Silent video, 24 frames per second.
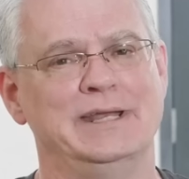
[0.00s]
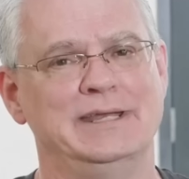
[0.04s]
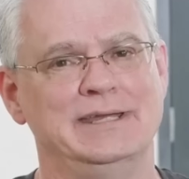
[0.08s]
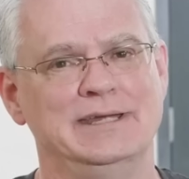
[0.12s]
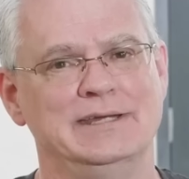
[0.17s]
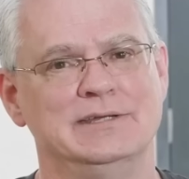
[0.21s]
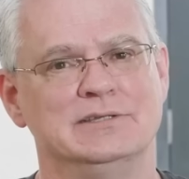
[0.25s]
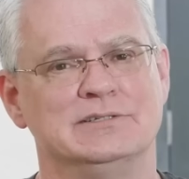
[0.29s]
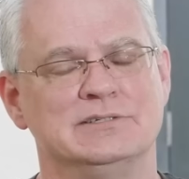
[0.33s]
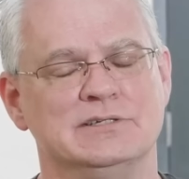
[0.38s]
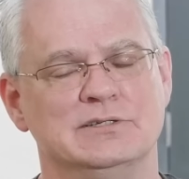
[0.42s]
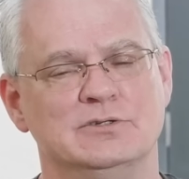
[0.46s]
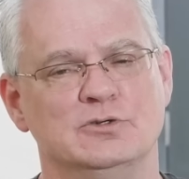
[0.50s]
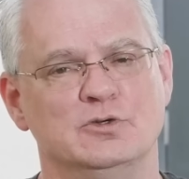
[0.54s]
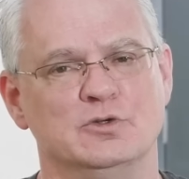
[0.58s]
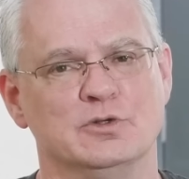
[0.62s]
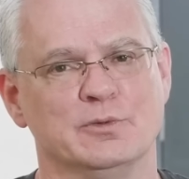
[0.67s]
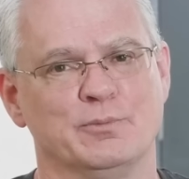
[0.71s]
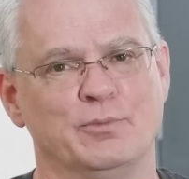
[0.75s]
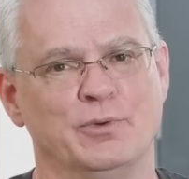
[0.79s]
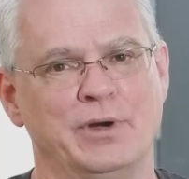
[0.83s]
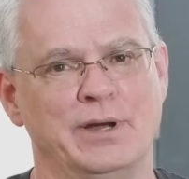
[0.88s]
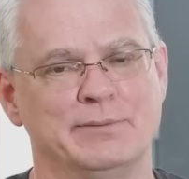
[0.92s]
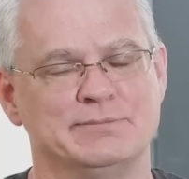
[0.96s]
I need to do
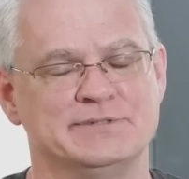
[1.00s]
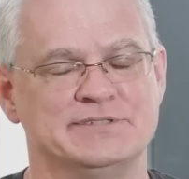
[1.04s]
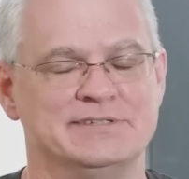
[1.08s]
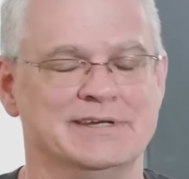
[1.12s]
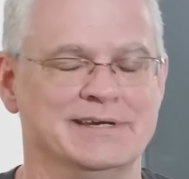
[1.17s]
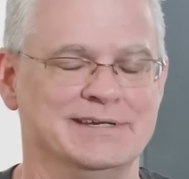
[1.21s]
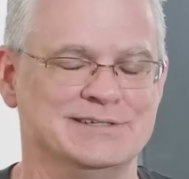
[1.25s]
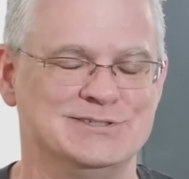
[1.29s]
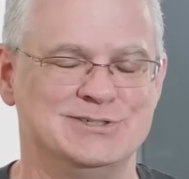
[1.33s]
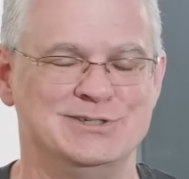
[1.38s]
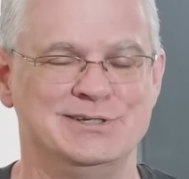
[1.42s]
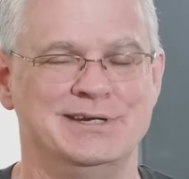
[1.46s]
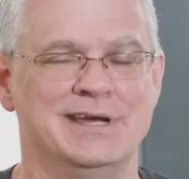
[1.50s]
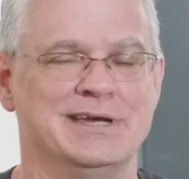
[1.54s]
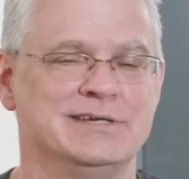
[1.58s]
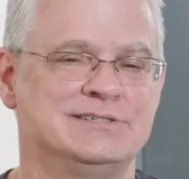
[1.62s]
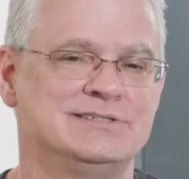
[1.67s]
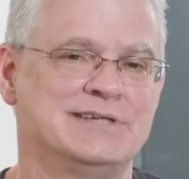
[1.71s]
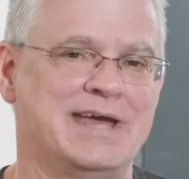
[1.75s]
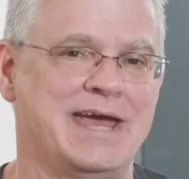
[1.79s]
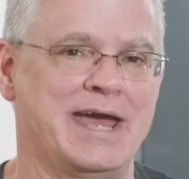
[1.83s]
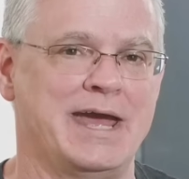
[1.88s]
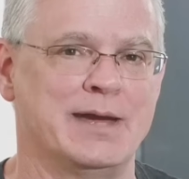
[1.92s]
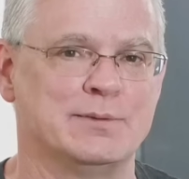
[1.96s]
the Prep stage?
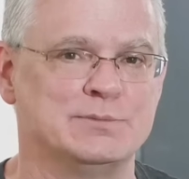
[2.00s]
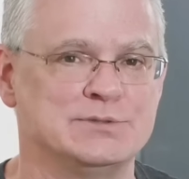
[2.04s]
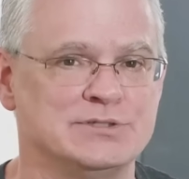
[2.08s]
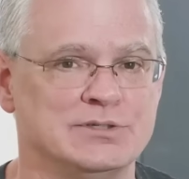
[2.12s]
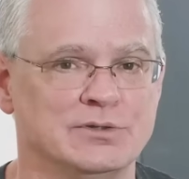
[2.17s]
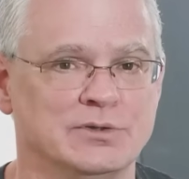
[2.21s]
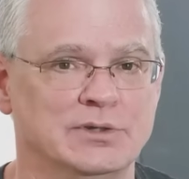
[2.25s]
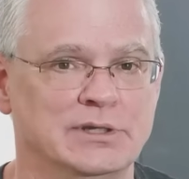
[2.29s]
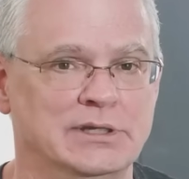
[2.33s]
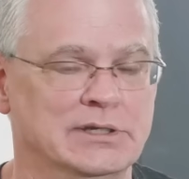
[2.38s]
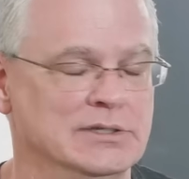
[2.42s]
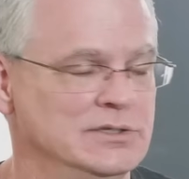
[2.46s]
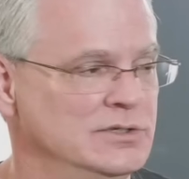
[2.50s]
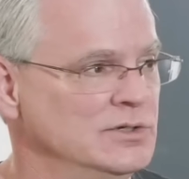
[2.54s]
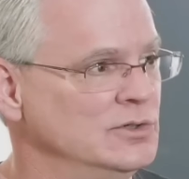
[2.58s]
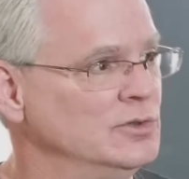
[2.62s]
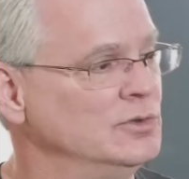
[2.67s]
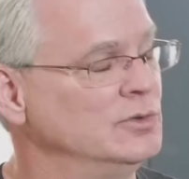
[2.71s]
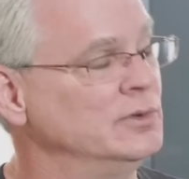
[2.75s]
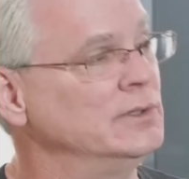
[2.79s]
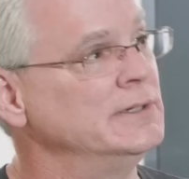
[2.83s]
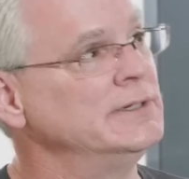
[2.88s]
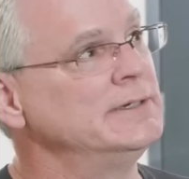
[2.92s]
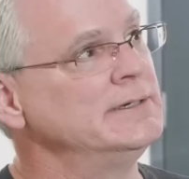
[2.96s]
Yes, absolutely you
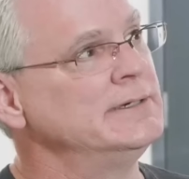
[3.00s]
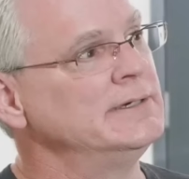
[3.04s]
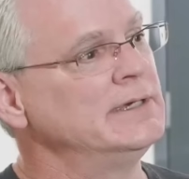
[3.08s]
do.